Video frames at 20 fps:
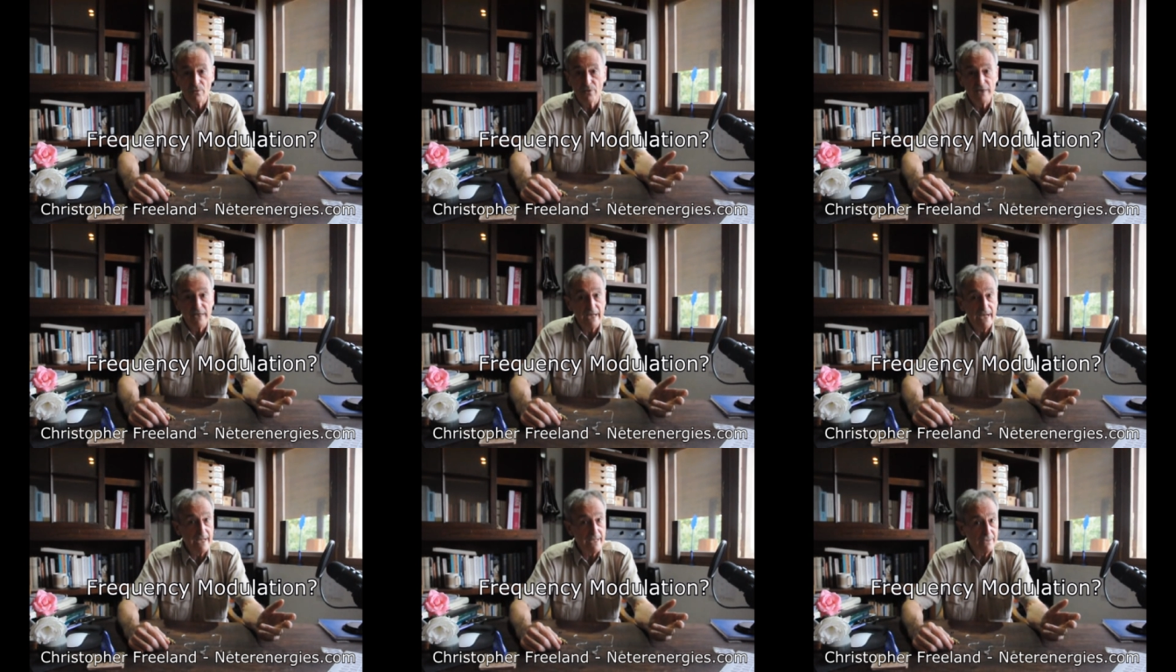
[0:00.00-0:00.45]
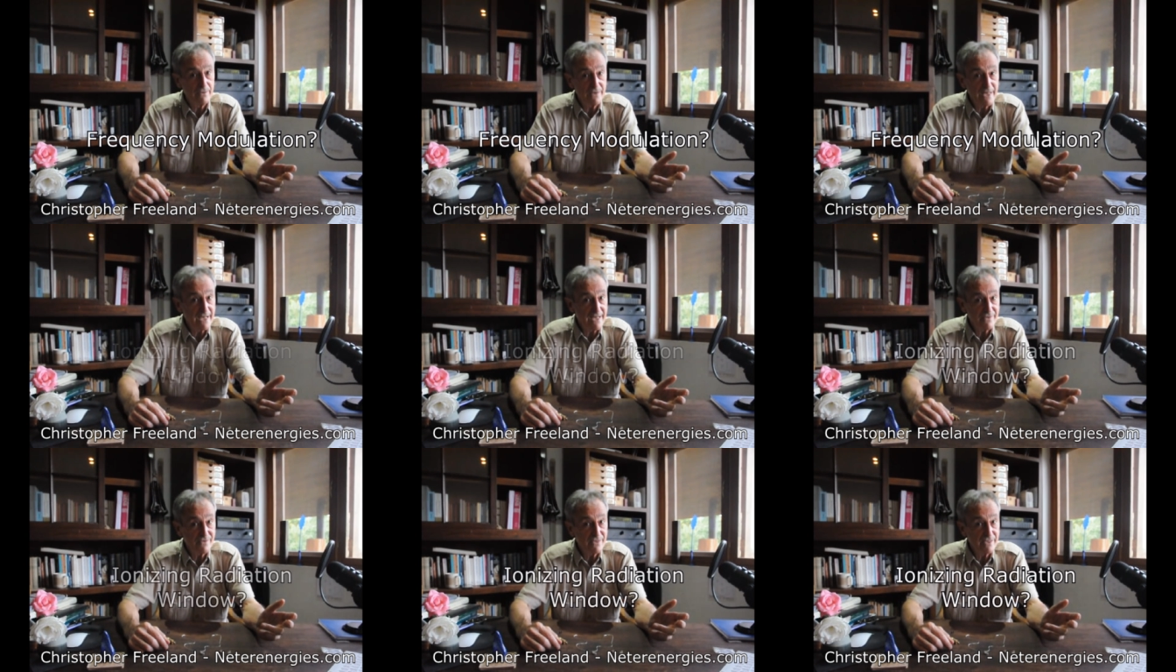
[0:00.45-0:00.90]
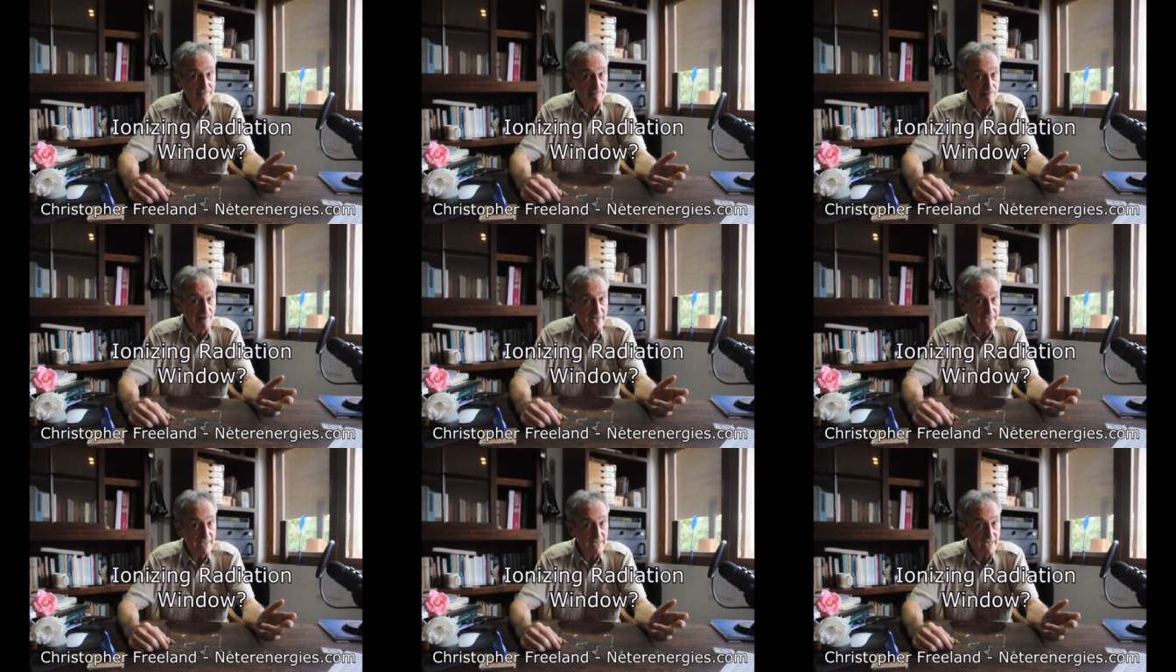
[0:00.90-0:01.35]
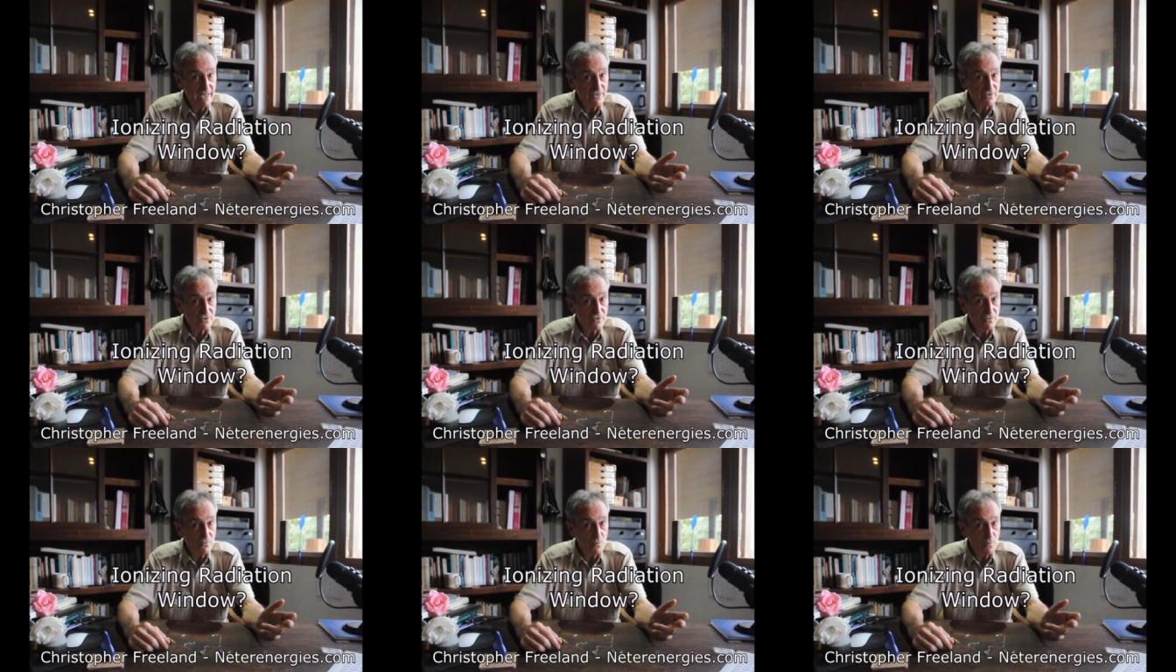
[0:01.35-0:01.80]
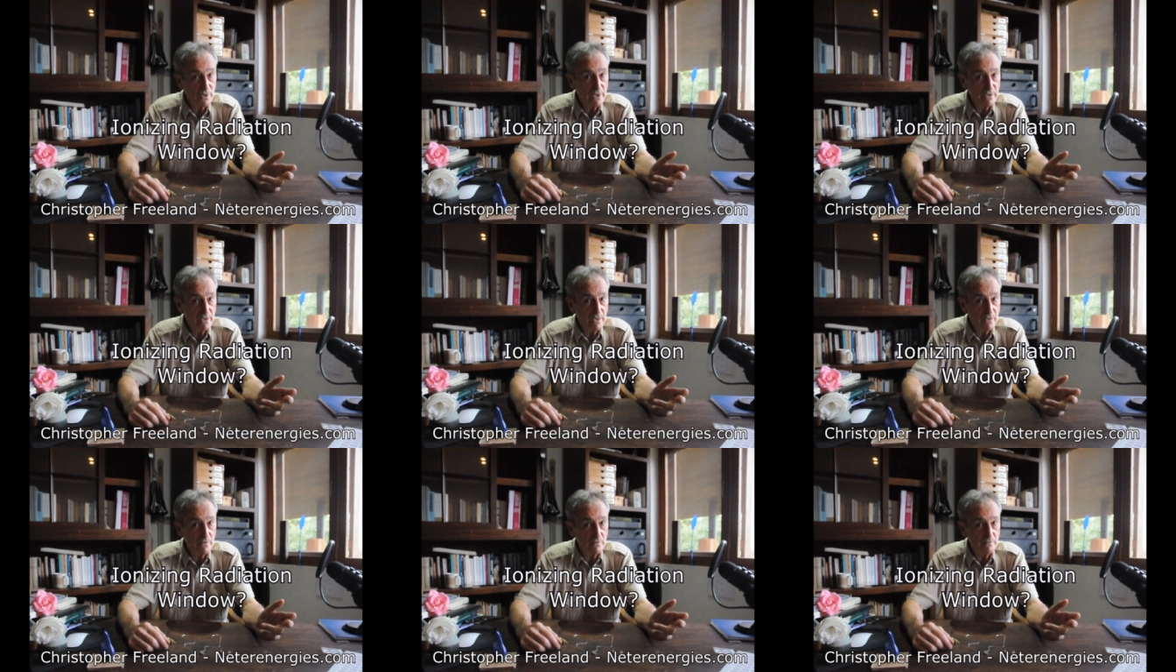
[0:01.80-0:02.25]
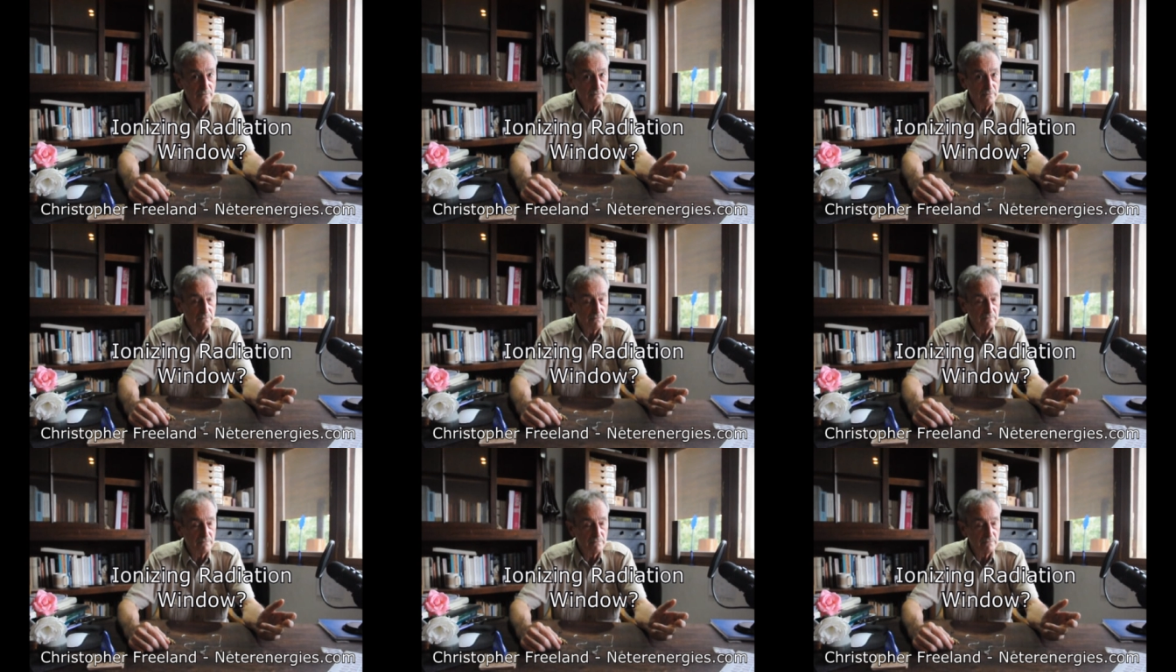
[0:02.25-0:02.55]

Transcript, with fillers: Or the ionizing radiation window?